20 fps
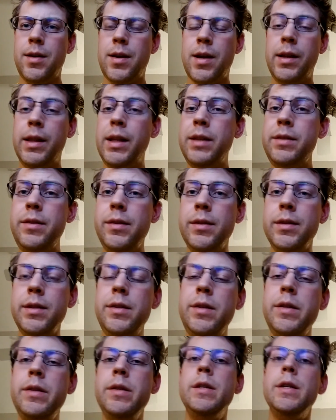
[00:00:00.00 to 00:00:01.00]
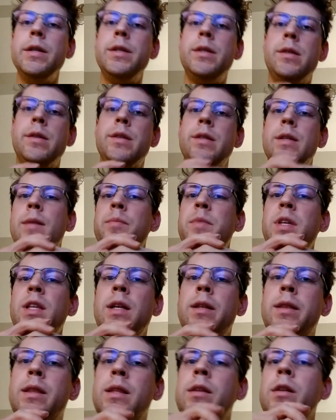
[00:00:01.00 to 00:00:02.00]
And this is just something
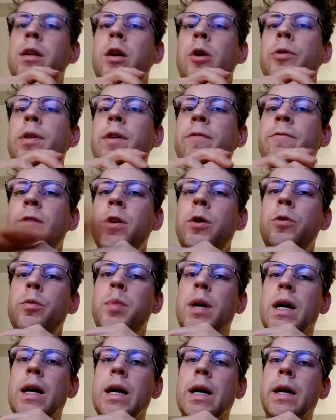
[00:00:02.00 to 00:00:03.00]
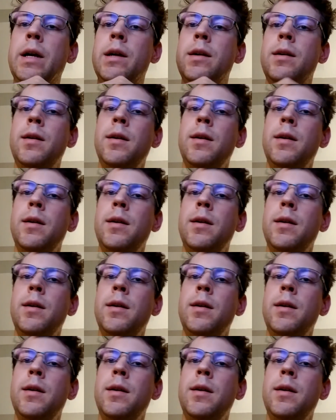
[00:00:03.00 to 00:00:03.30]
that, they float by.